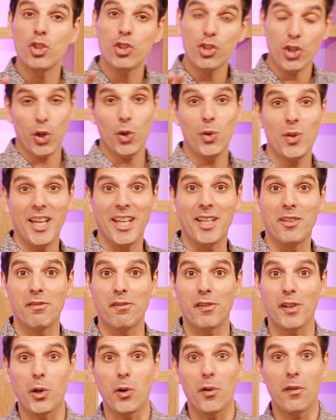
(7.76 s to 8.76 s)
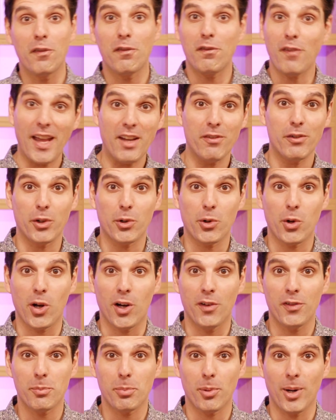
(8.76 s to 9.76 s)
Tune in for your favourite
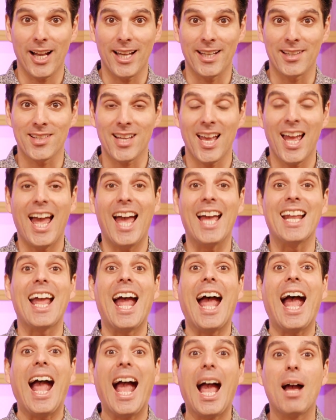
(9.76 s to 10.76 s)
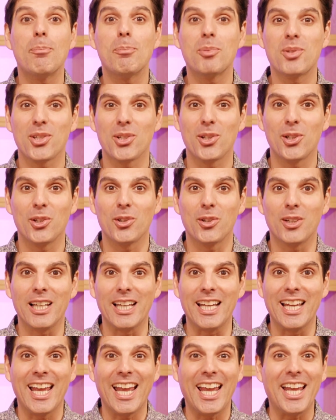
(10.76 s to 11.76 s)
craft brands at
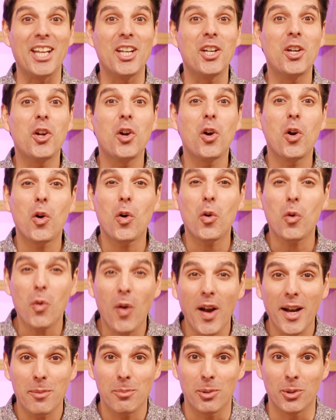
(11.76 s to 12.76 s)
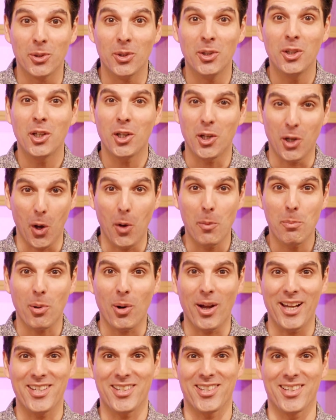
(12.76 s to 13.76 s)
absolutely incredible low
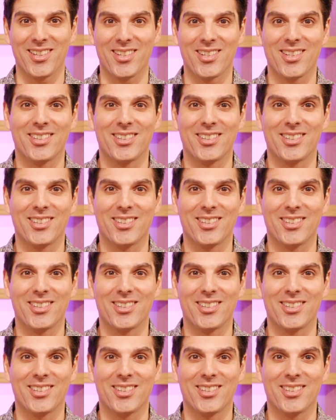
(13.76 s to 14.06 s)
prices.